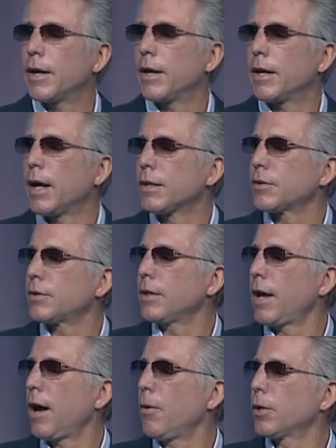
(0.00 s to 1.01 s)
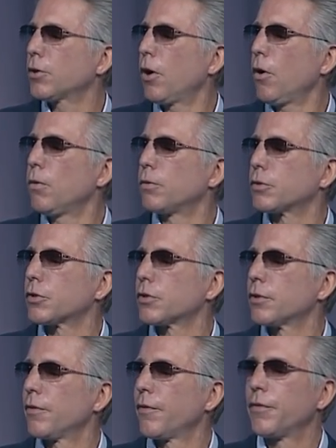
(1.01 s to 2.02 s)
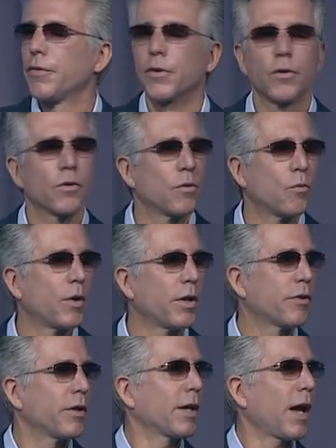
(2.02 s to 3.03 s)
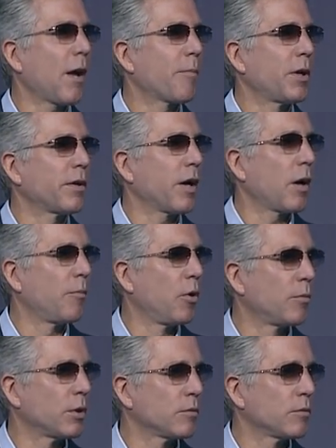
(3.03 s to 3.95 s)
And I'll see how it goes. What do you think happened at that moment?